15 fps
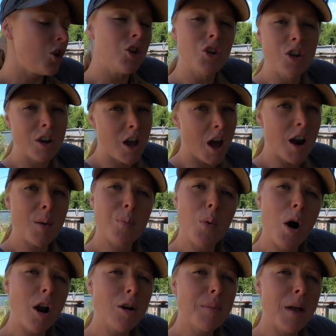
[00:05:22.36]
You can cut up
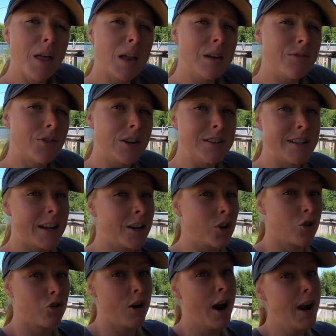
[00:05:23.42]
watermelon and freeze
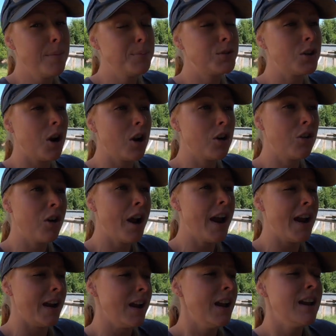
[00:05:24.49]
it. Grapes are
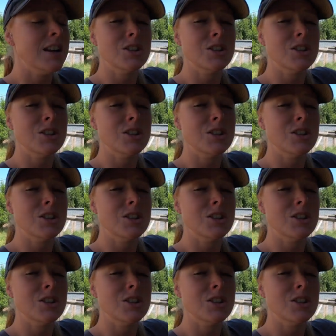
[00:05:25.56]
great.